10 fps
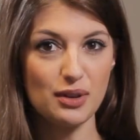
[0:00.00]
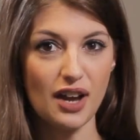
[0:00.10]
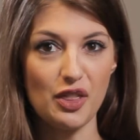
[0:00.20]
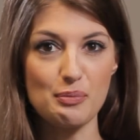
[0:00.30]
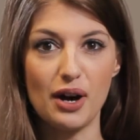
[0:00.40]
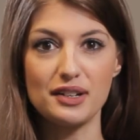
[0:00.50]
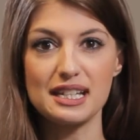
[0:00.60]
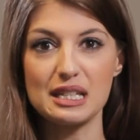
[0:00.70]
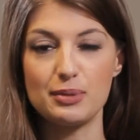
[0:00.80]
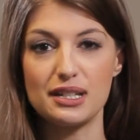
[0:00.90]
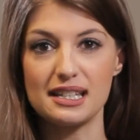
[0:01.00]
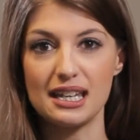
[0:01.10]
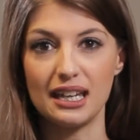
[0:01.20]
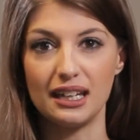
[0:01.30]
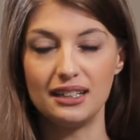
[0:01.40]
with other participants
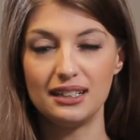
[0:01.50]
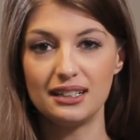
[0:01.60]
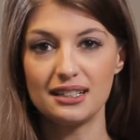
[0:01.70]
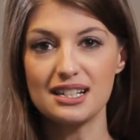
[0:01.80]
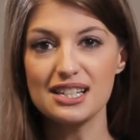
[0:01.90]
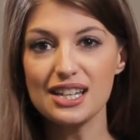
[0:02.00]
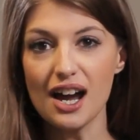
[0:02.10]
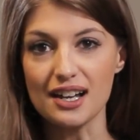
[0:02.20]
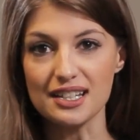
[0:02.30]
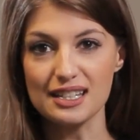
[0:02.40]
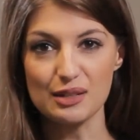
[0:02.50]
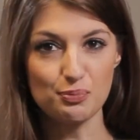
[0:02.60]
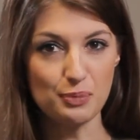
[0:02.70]
here. Discuss,